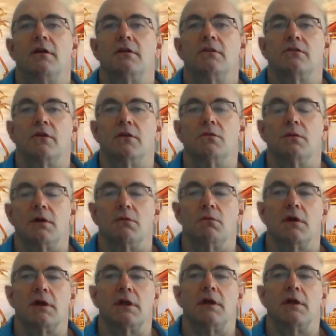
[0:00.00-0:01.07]
So
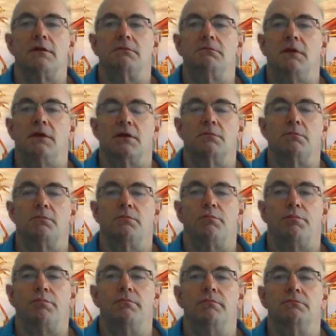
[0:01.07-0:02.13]
we're gonna, you know,
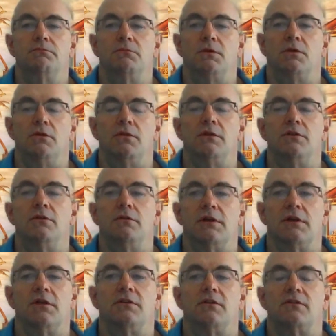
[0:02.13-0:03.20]
do the due
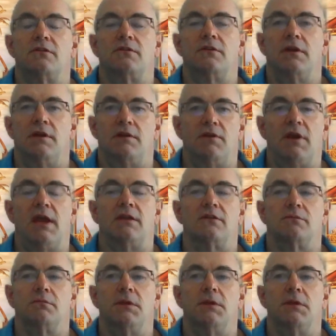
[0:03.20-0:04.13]
diligence in advance,